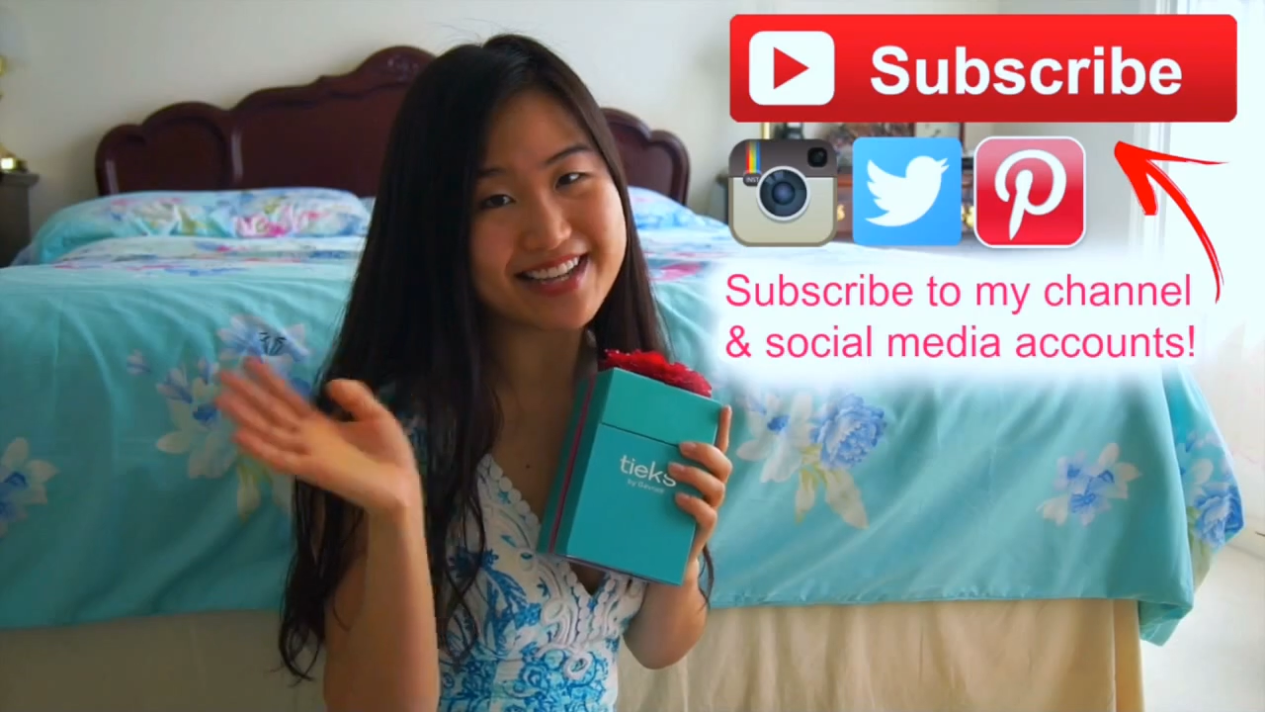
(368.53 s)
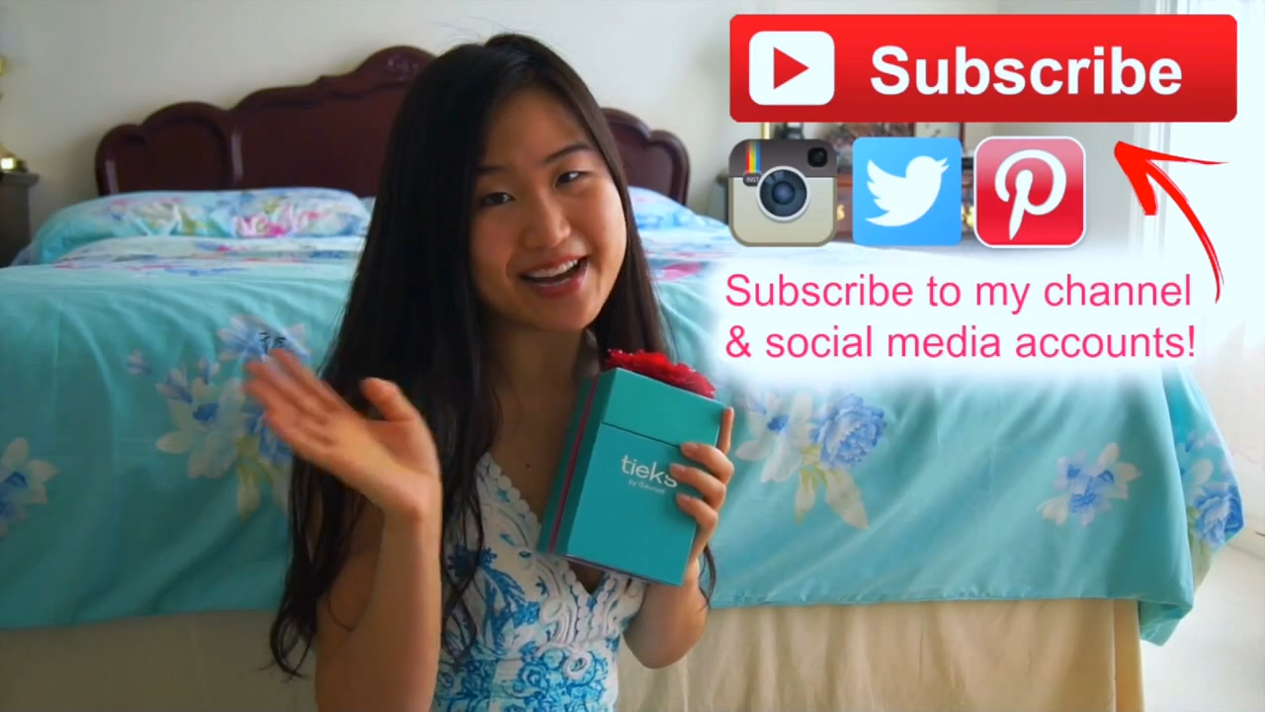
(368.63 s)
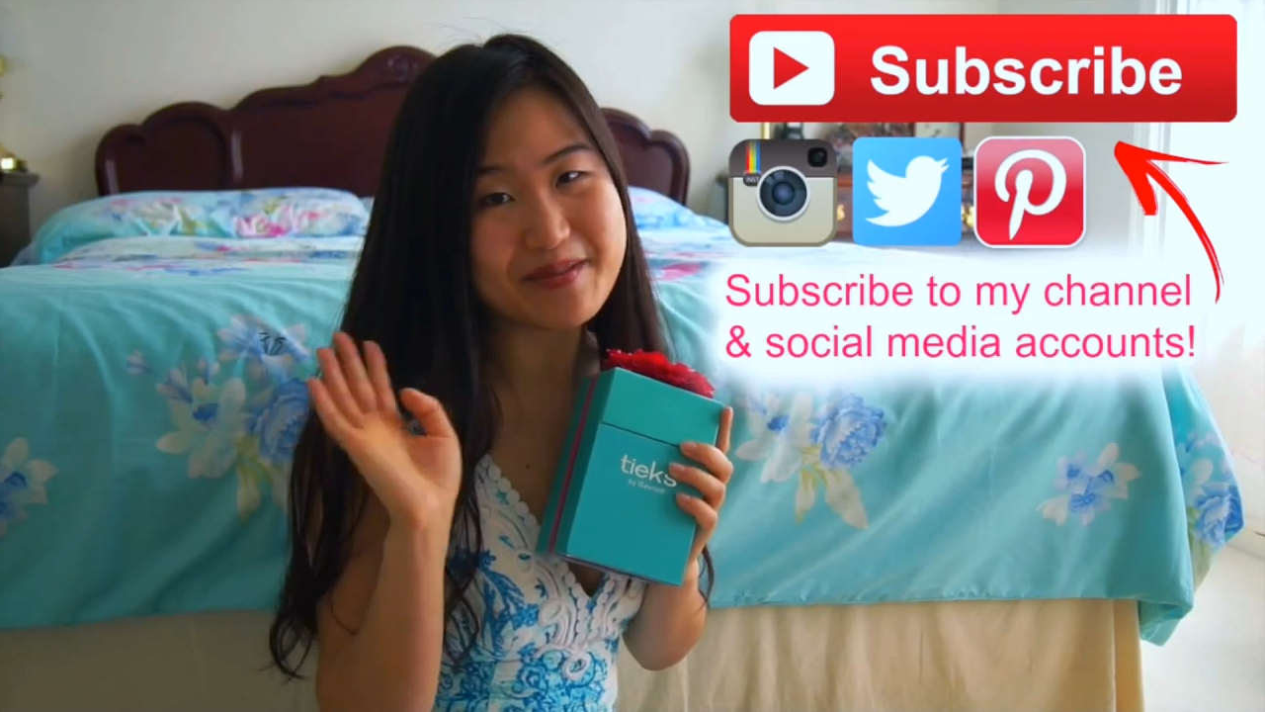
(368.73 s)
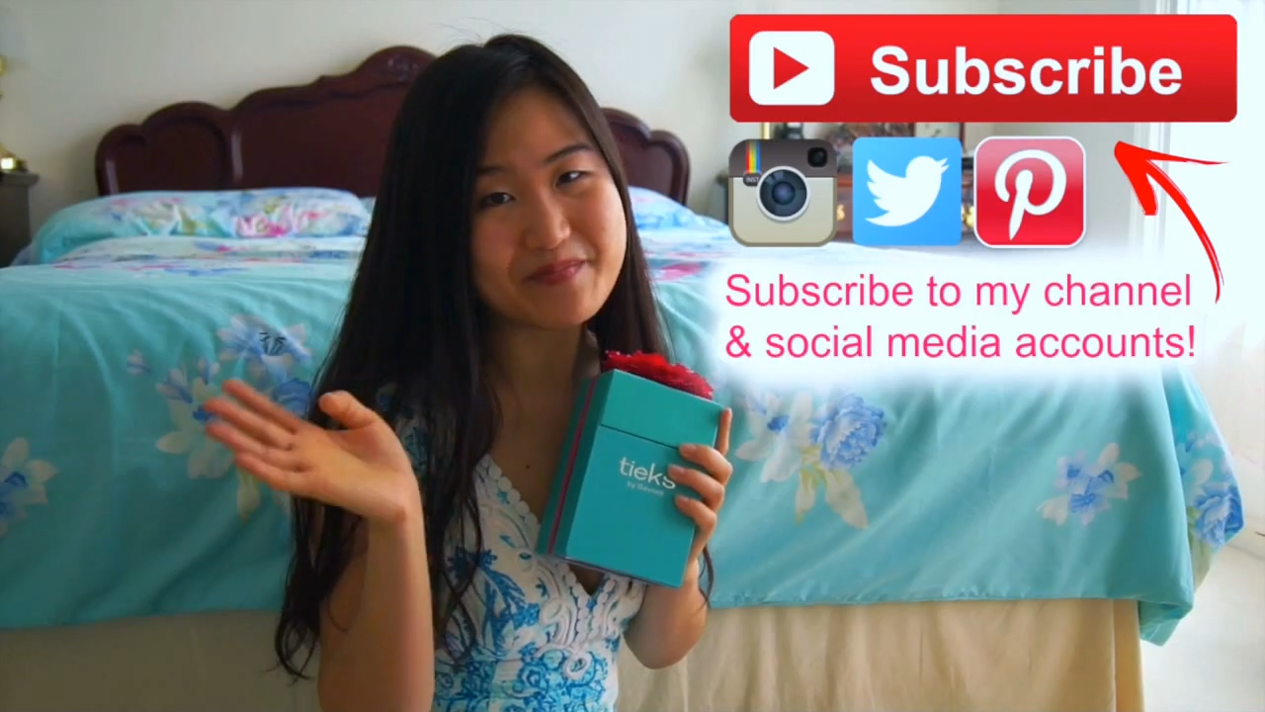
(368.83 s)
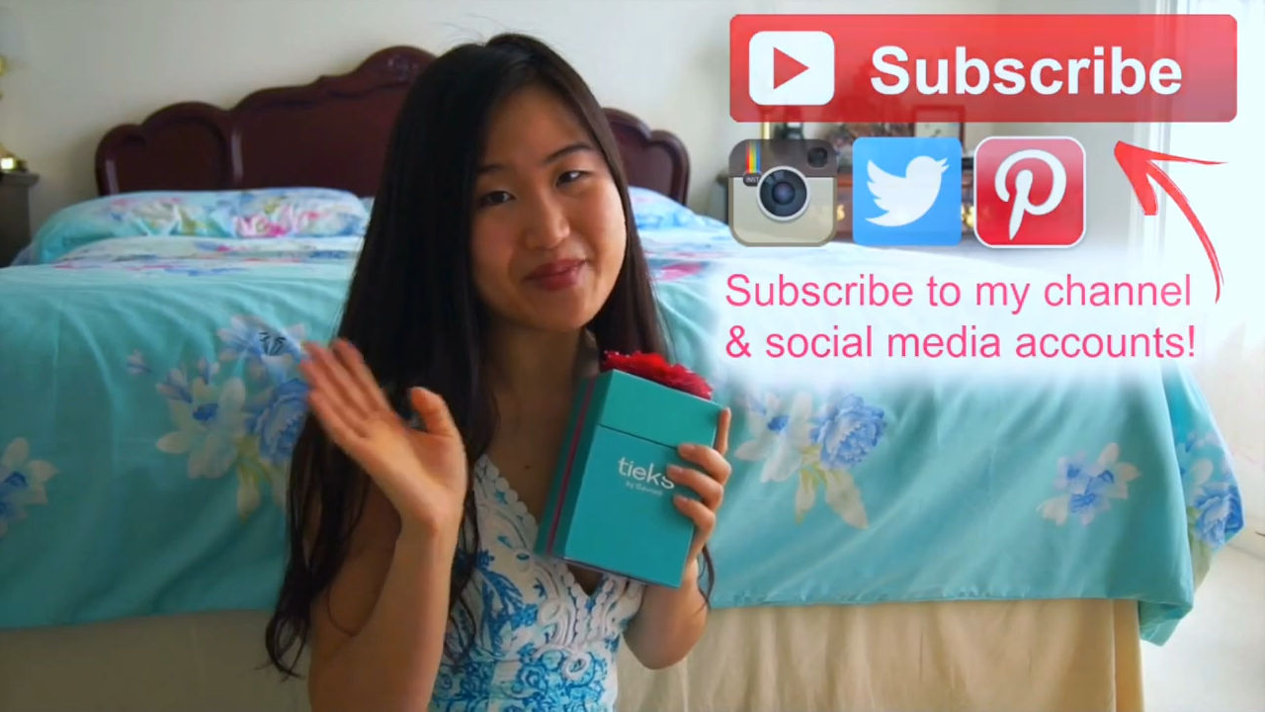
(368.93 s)

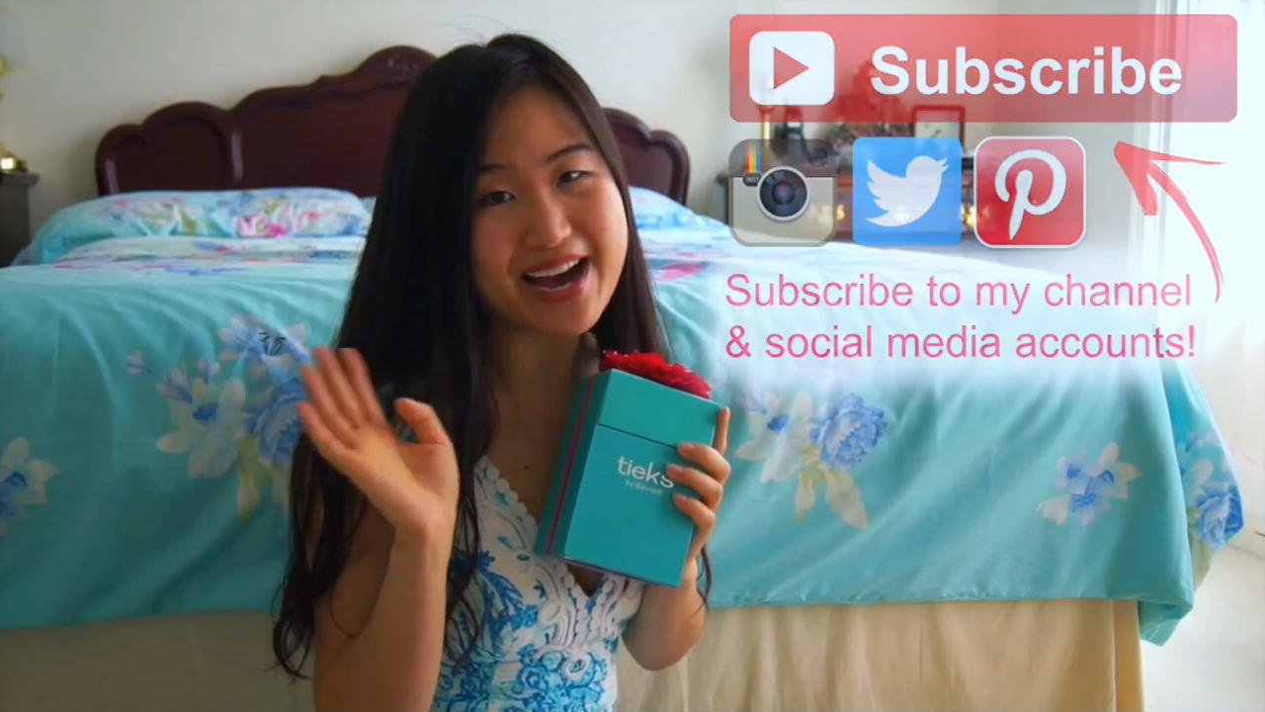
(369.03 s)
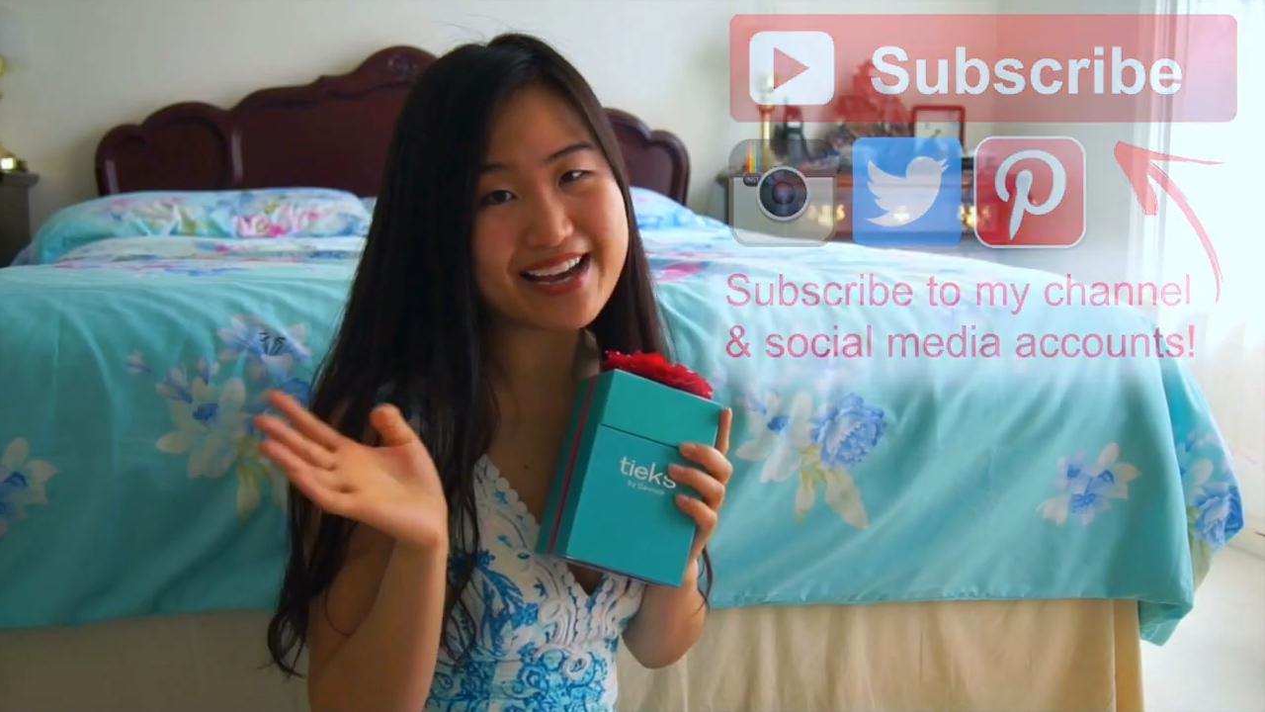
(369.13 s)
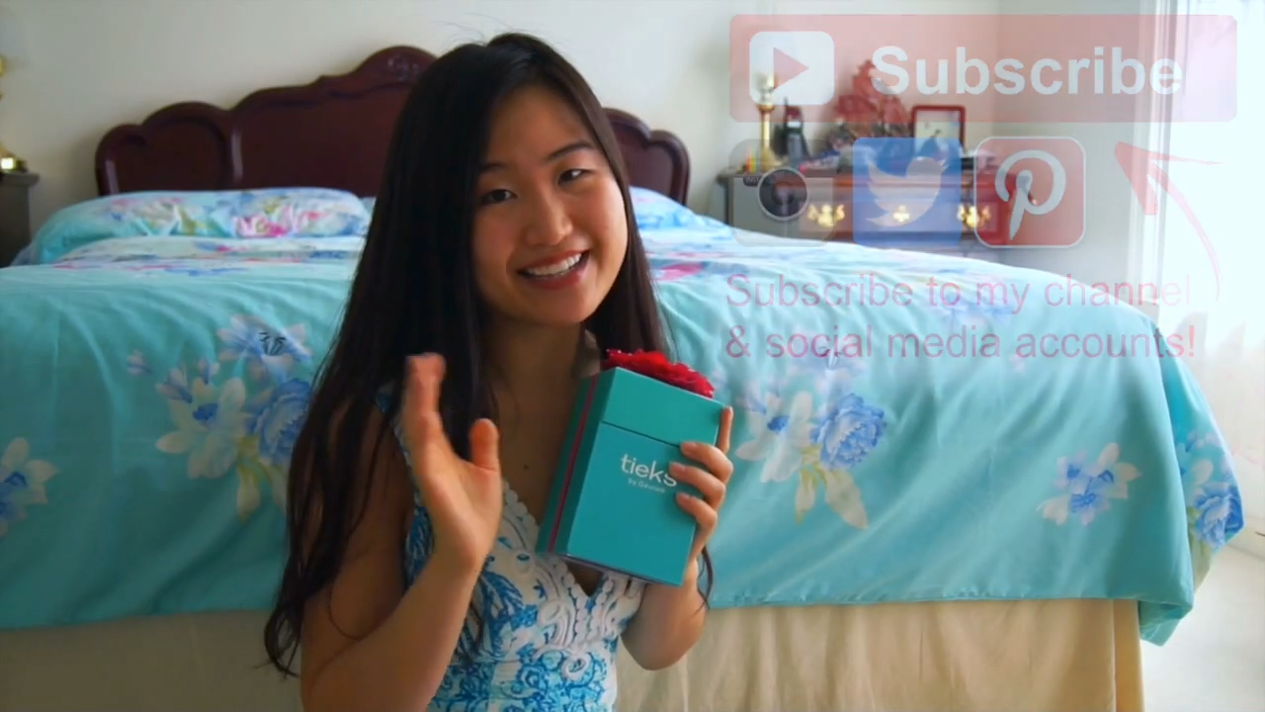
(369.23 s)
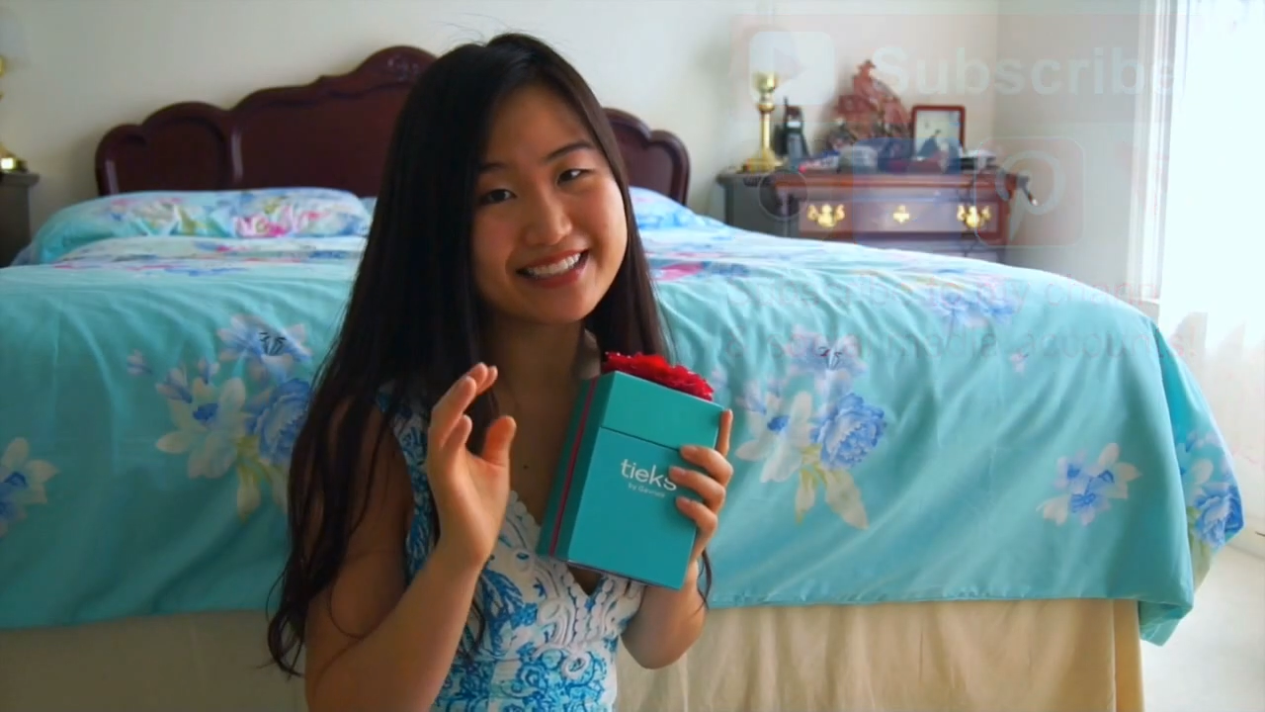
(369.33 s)
time. Bye.